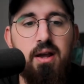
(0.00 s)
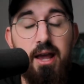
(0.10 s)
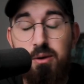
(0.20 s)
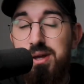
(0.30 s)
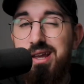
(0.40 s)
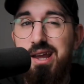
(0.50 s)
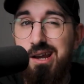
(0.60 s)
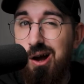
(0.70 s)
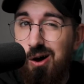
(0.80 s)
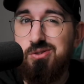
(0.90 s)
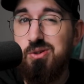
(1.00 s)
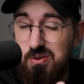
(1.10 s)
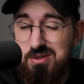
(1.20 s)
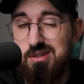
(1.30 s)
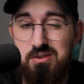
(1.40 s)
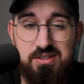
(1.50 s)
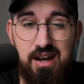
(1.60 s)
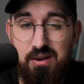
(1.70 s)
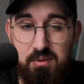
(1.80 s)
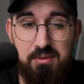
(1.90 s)
And we can also consider
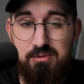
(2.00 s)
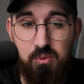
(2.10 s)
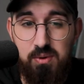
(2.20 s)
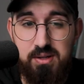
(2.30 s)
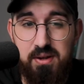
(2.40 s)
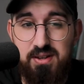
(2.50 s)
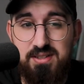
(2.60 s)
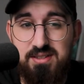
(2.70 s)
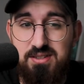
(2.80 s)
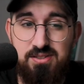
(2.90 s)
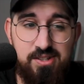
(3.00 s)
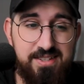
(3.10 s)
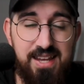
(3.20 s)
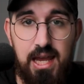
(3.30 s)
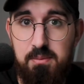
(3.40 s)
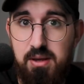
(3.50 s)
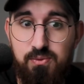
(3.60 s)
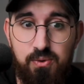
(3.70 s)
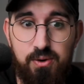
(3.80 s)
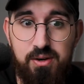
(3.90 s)
Skyrim if you want, because it's just aiming
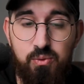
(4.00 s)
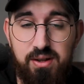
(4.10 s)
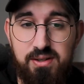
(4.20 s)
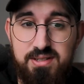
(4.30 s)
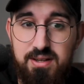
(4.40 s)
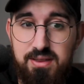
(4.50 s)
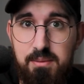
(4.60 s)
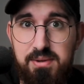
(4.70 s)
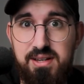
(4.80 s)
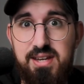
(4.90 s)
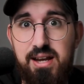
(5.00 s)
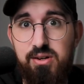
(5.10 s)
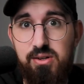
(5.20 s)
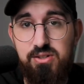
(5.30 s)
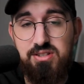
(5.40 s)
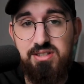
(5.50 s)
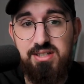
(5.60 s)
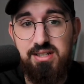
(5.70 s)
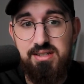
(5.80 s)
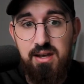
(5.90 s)
for the realistic thing, but the technology
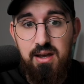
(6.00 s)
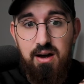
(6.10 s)
didn't